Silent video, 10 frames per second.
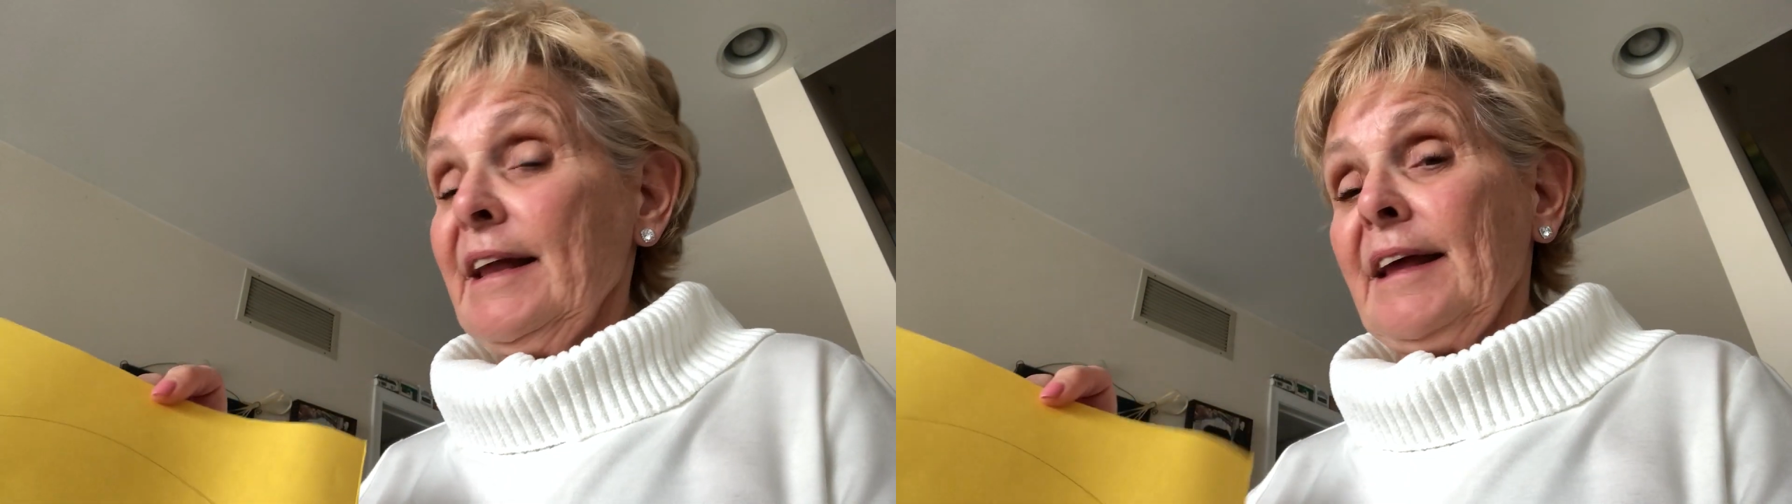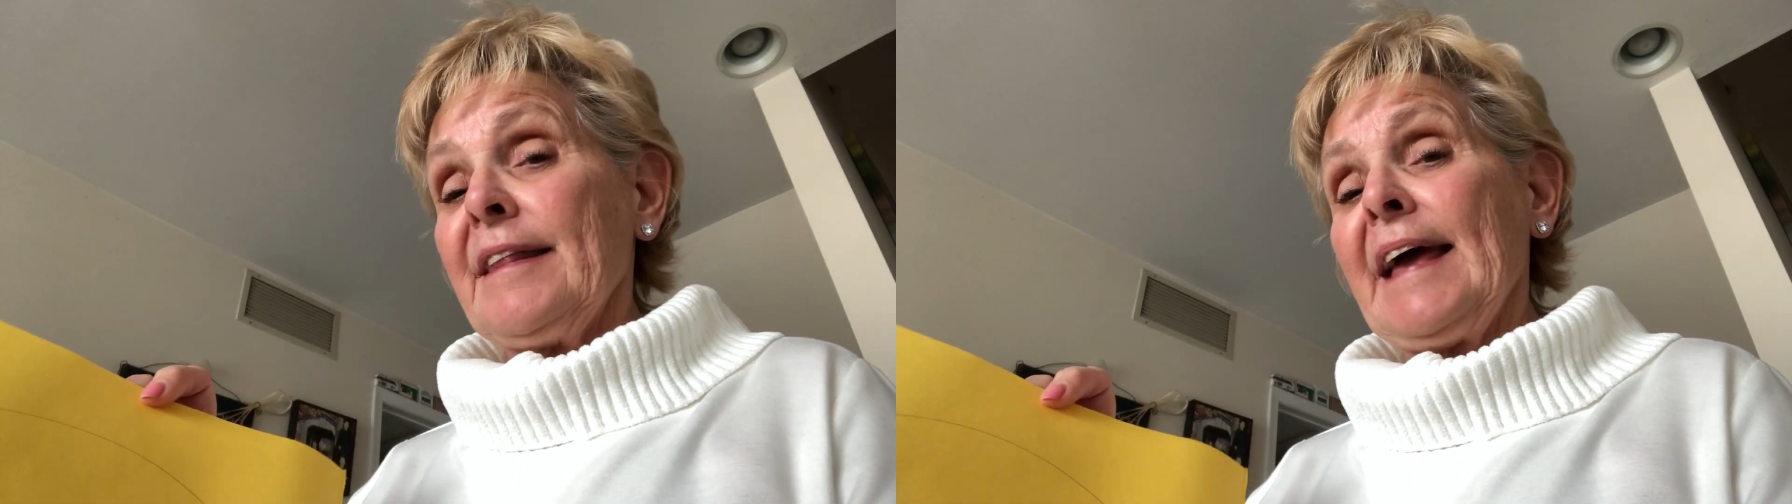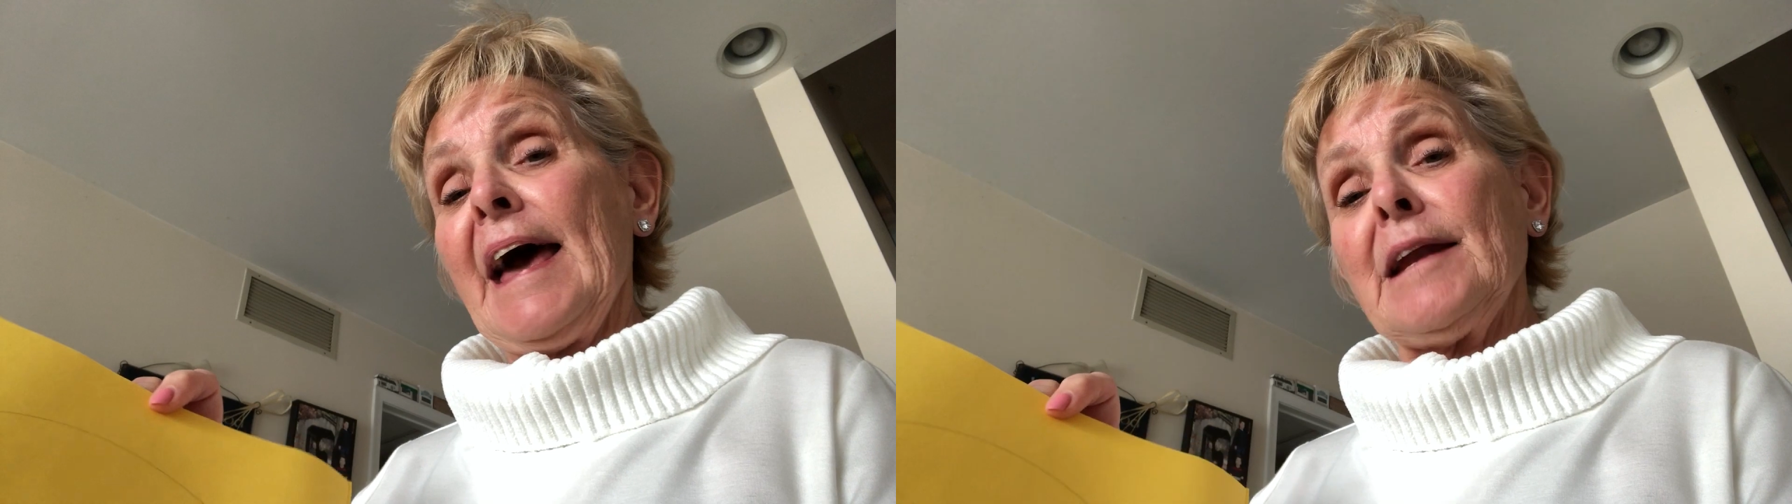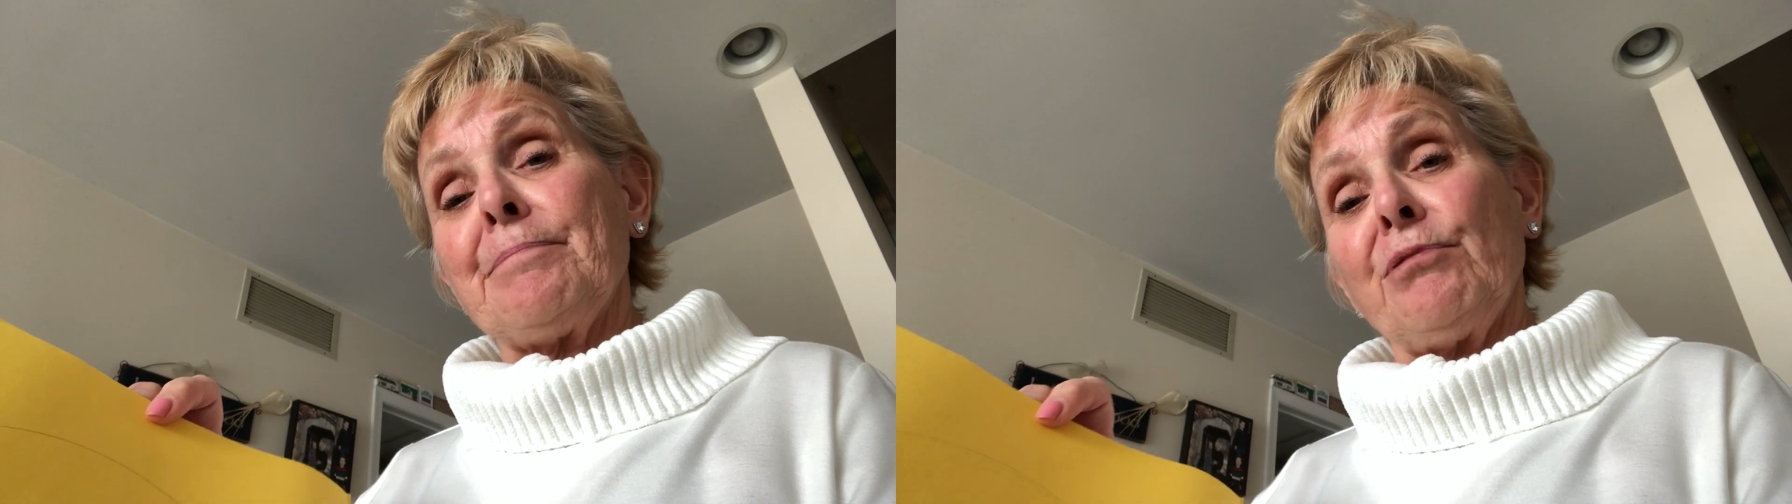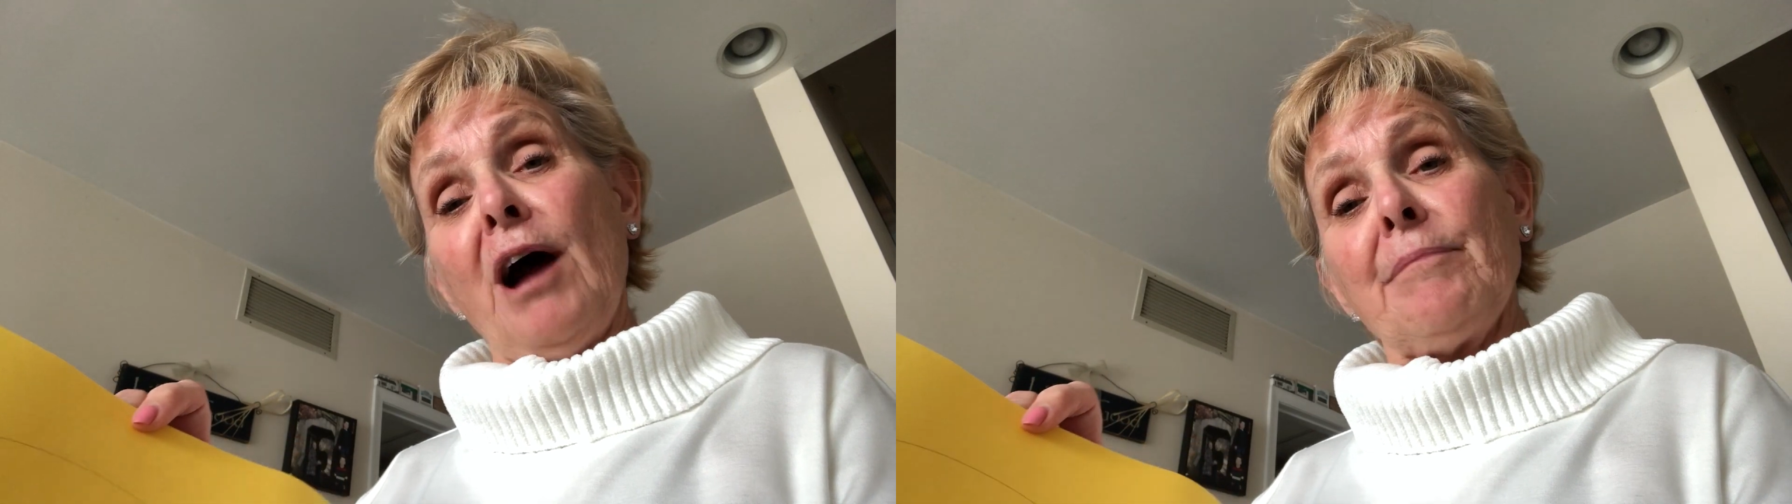Now, they had
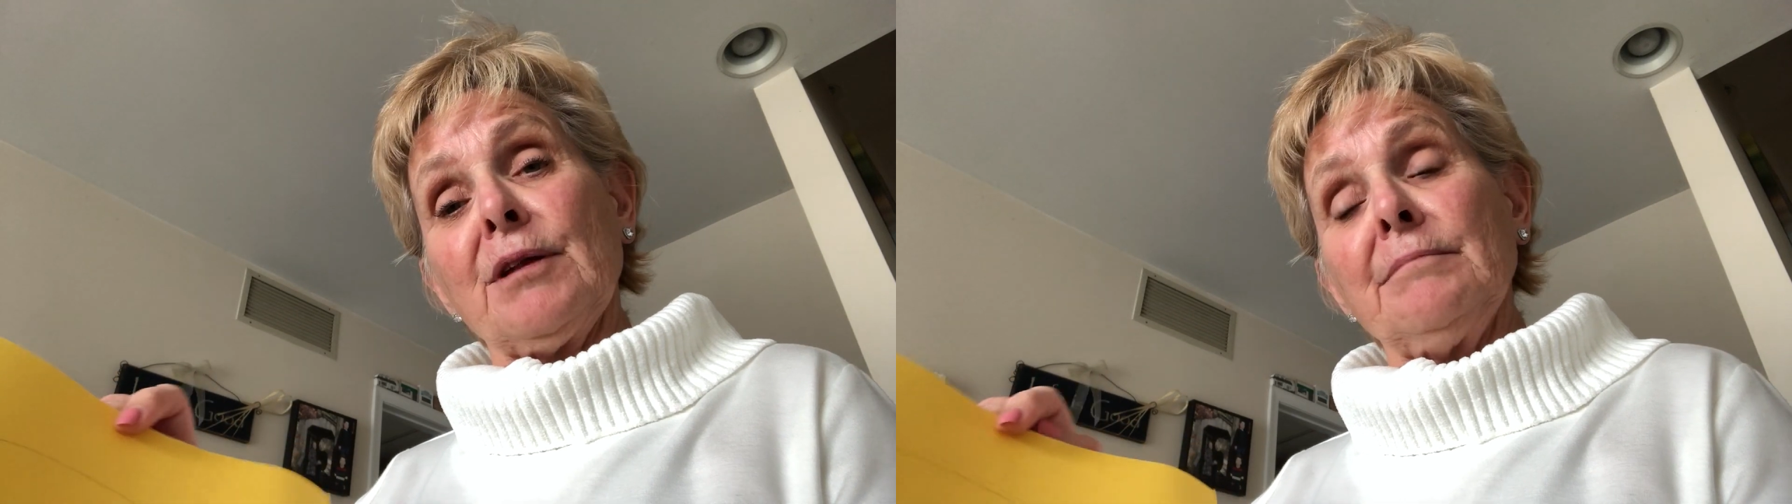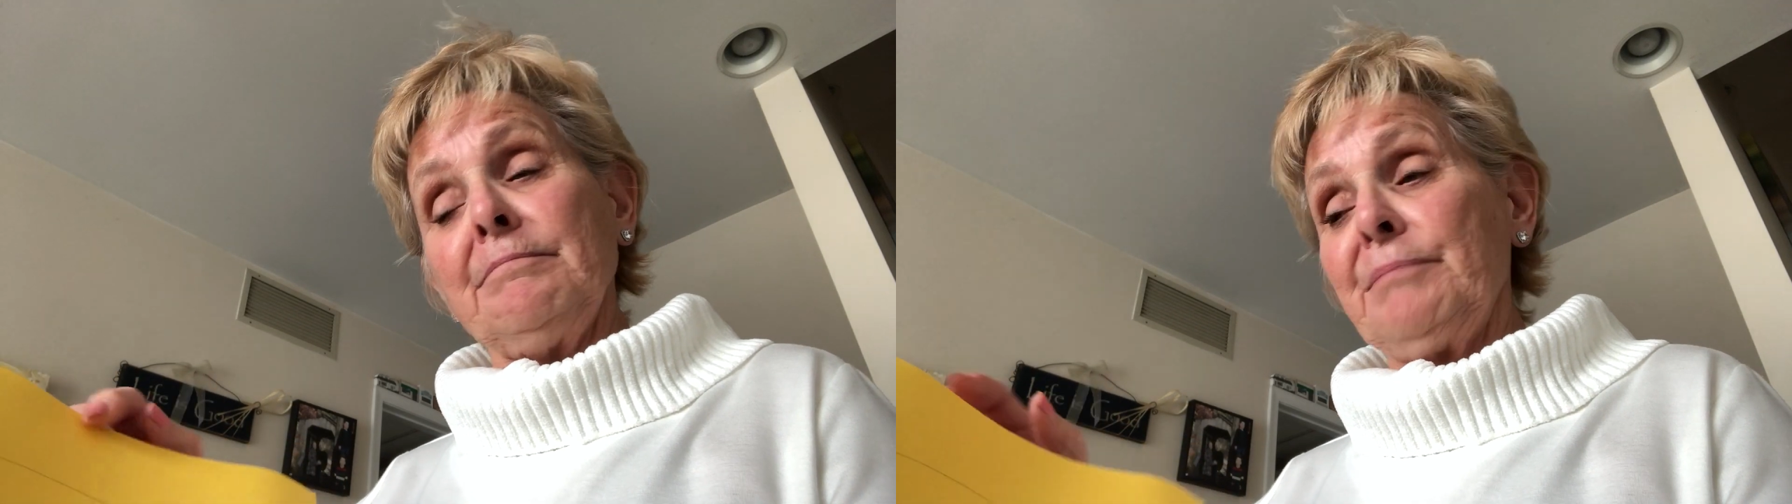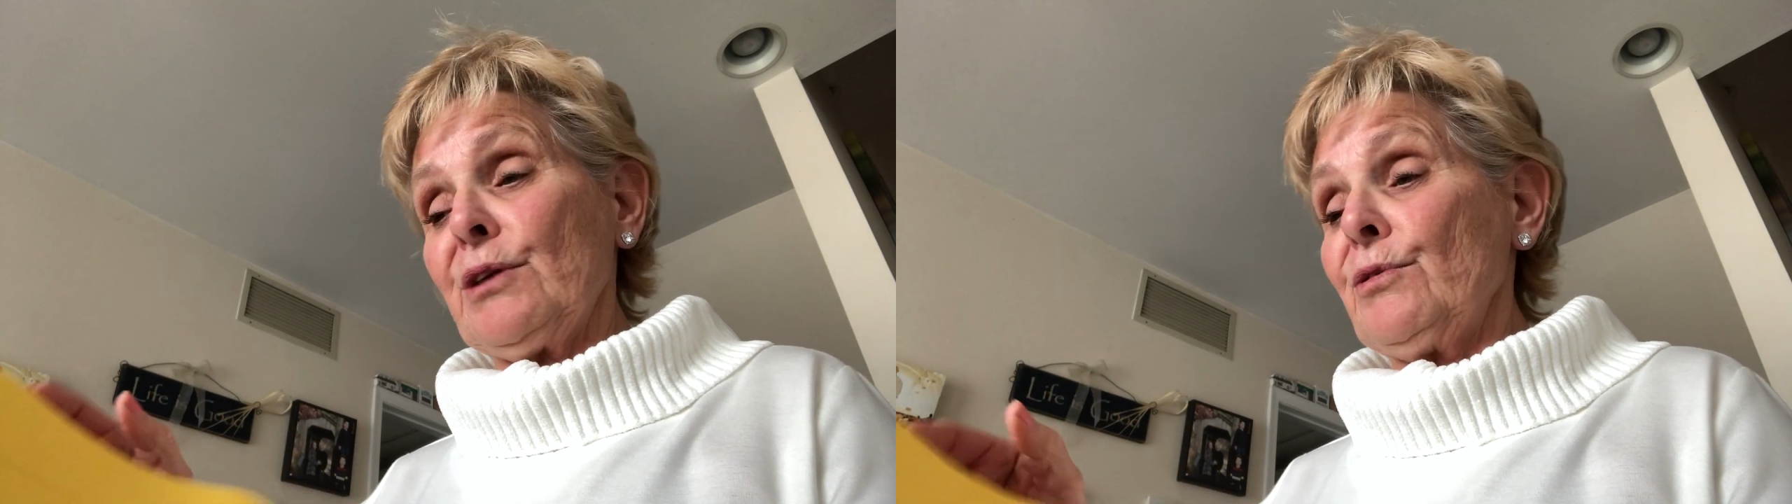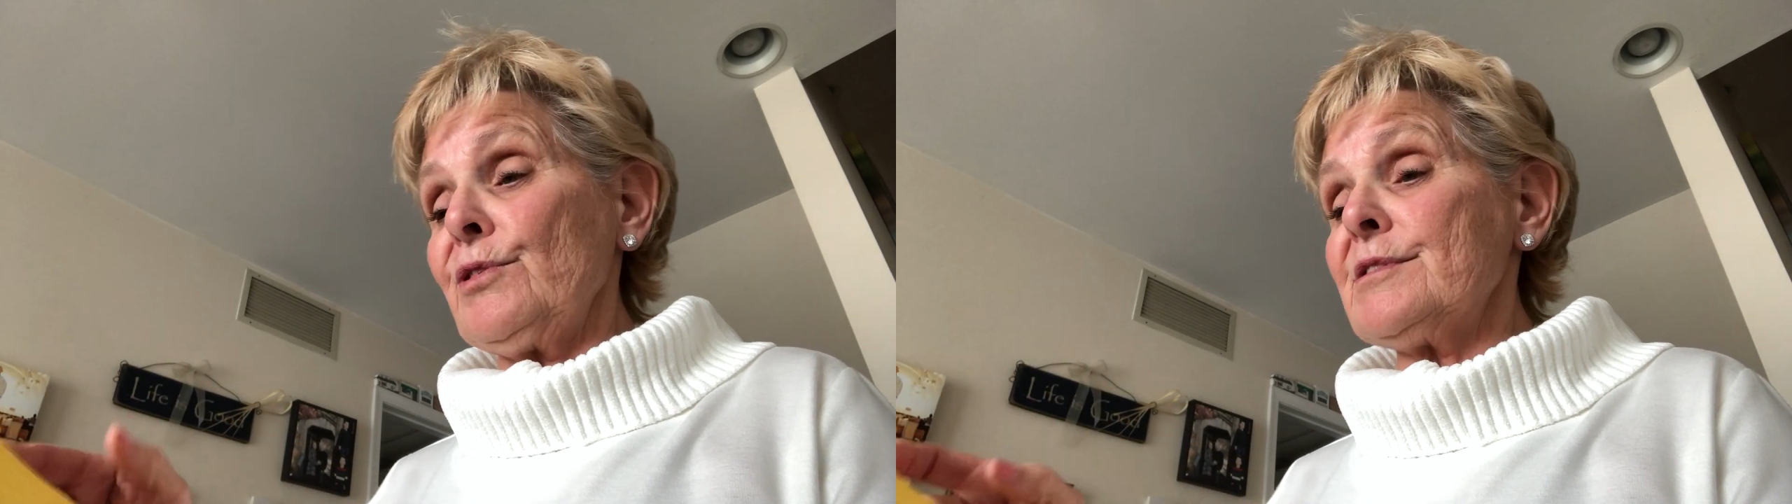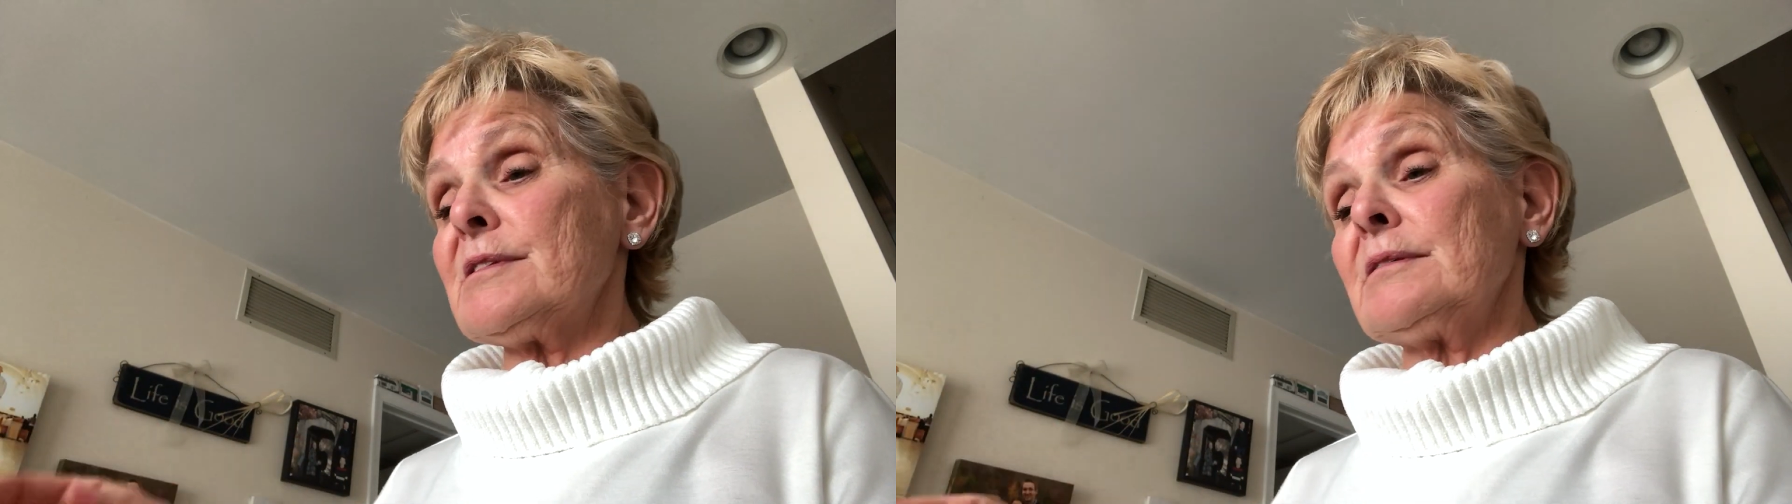a problem
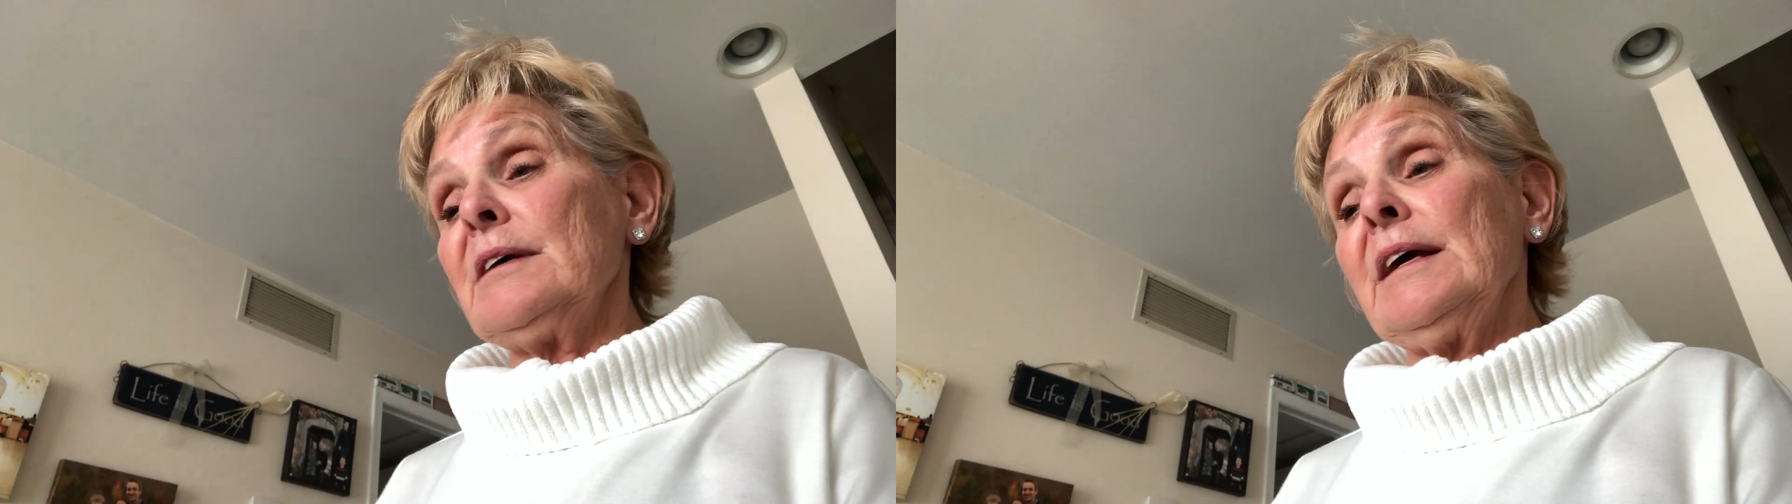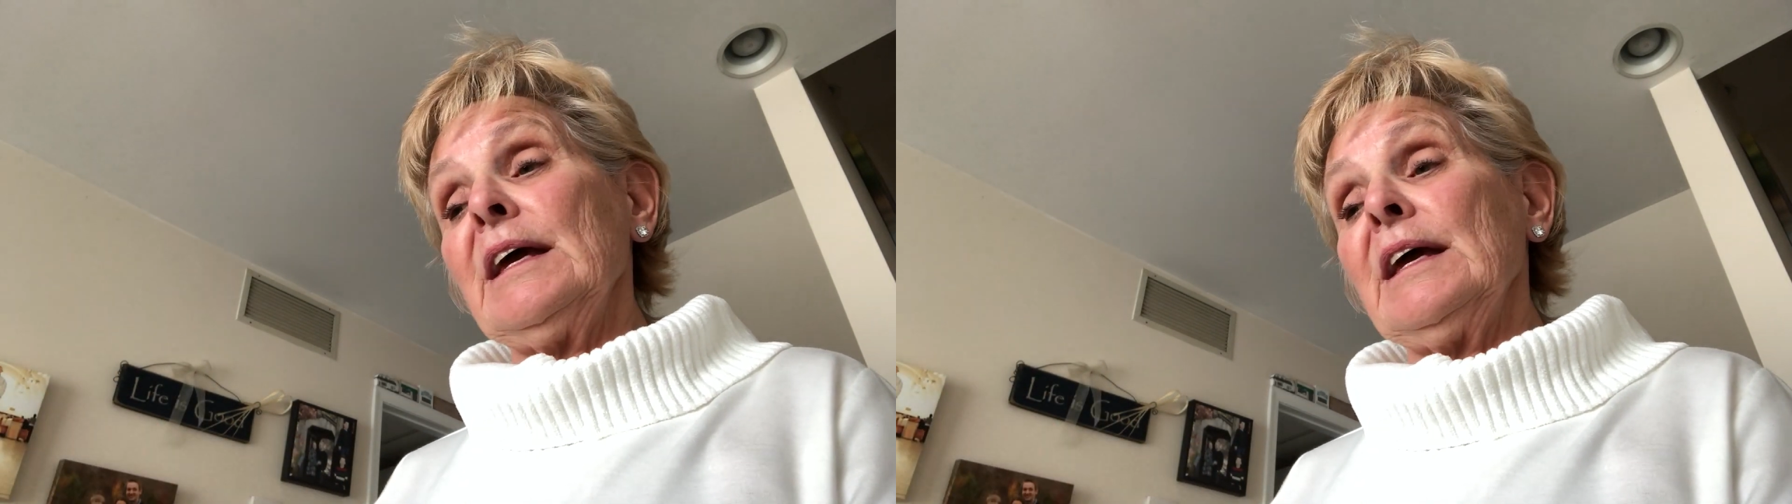because